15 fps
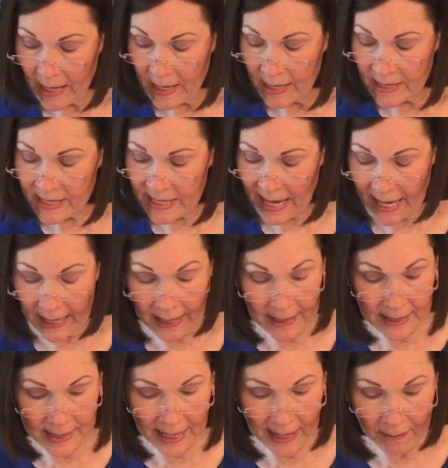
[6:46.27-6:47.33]
2
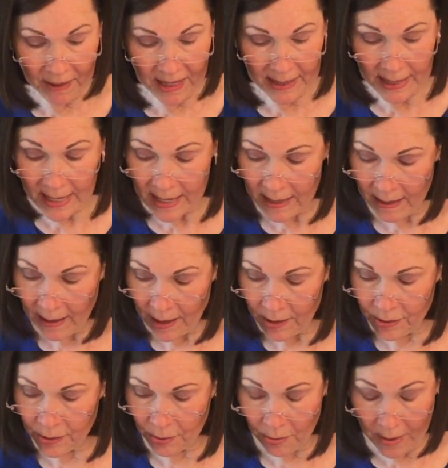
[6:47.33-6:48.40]
Timothy
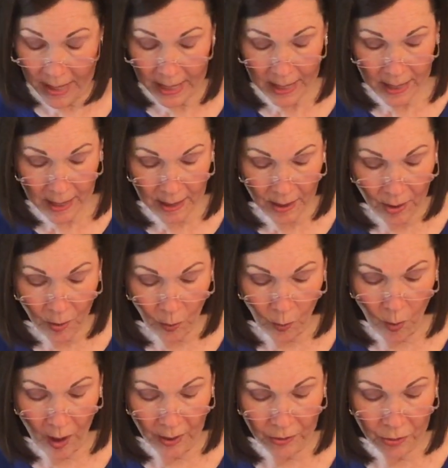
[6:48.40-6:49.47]
3,
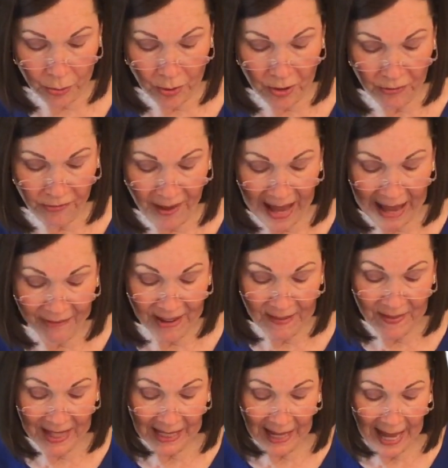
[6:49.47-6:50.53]
1 through 5. In
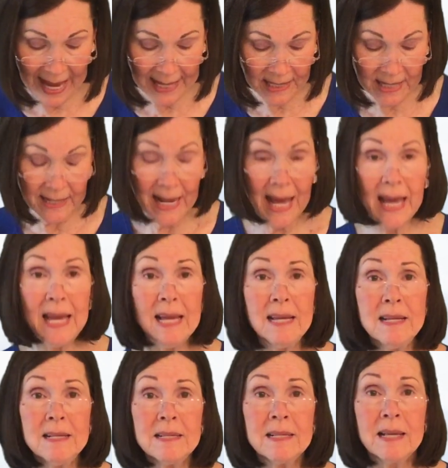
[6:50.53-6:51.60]
the last
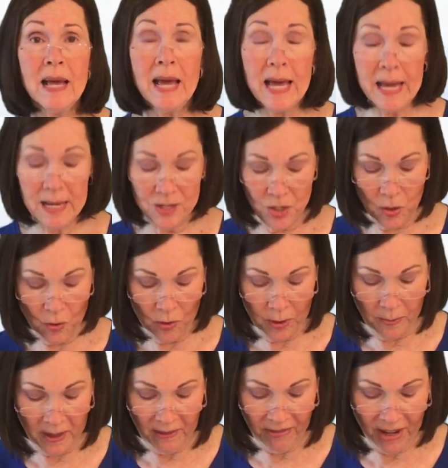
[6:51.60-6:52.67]
days, it's going to
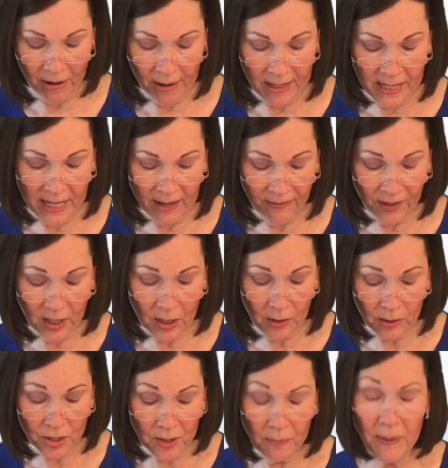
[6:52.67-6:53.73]
be very
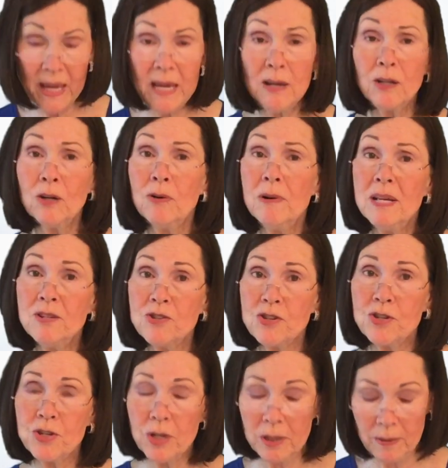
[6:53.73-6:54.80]
difficult to be a
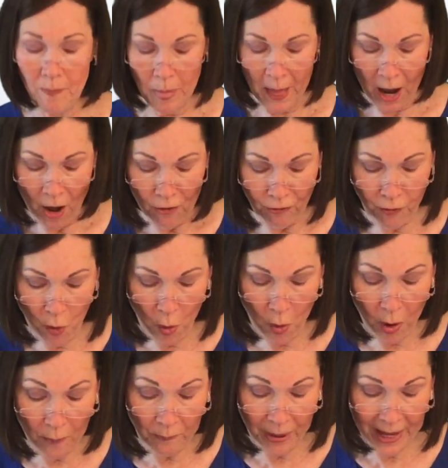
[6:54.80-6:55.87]
Christian,
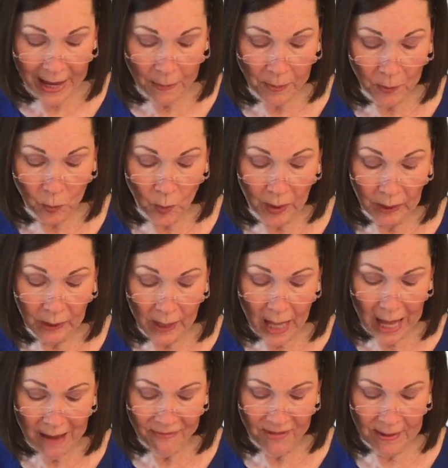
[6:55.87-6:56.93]
for people will
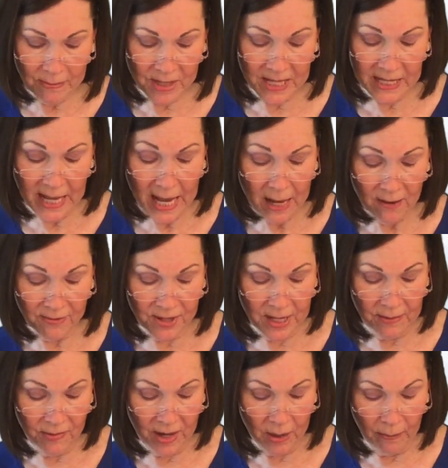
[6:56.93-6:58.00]
love themselves
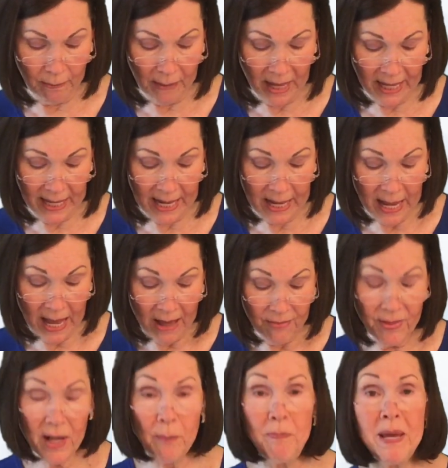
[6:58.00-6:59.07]
and their money.
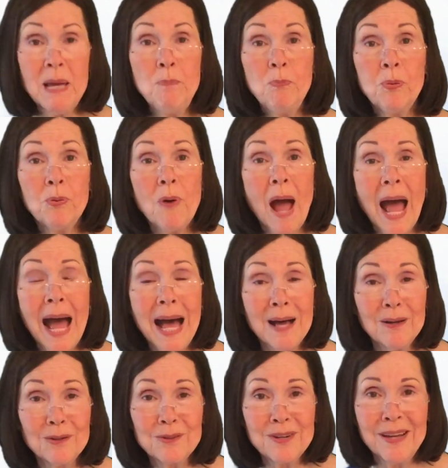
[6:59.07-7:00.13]
They'll be
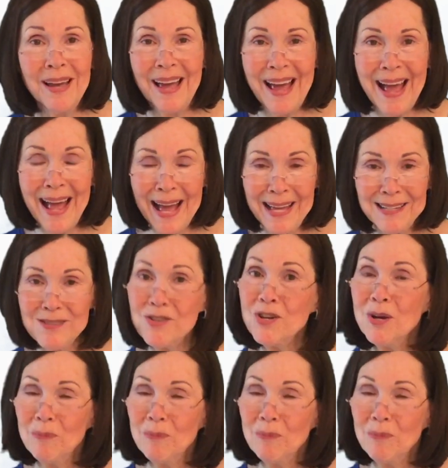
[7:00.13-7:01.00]
proud and